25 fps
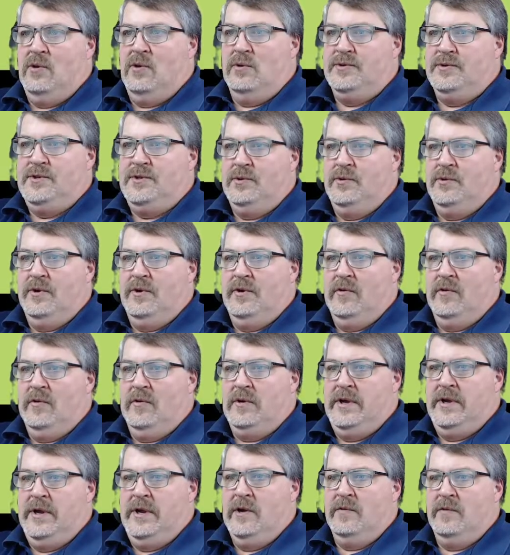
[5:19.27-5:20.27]
tool
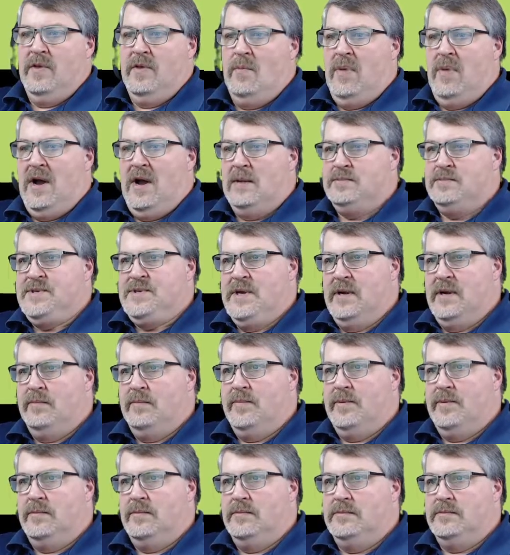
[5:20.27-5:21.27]
here that pops up
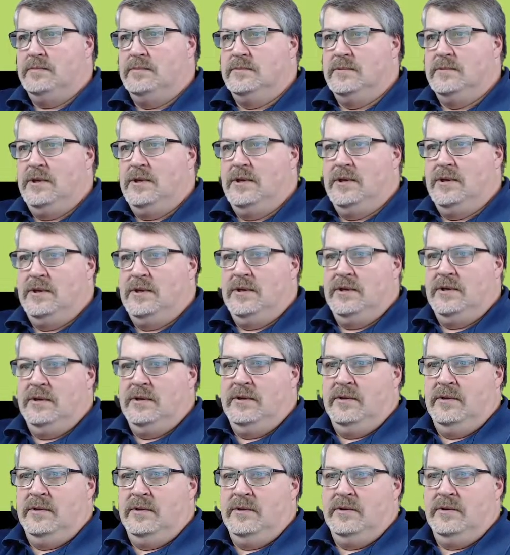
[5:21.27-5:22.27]

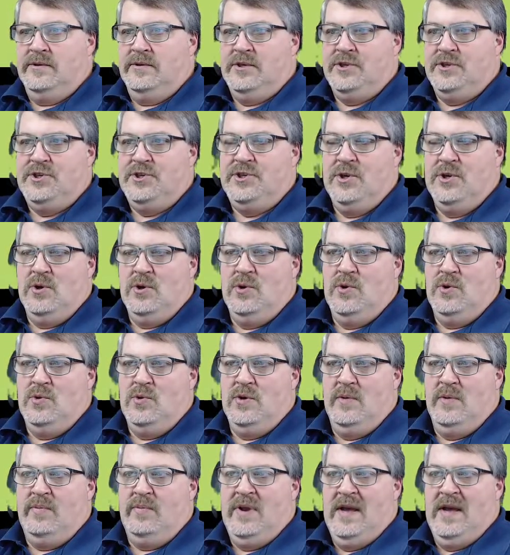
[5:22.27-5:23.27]
to show
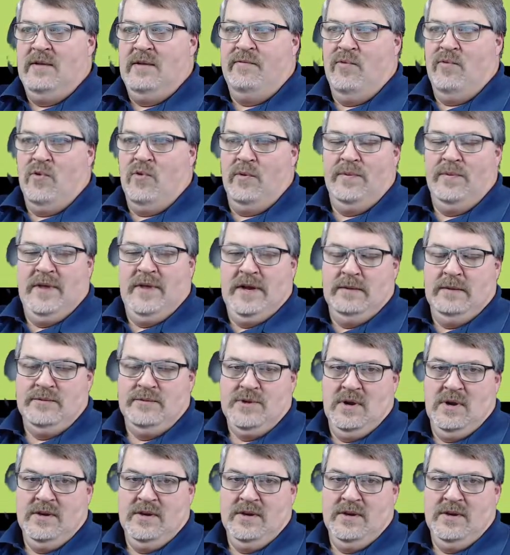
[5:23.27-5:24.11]
a platform that I'm trying to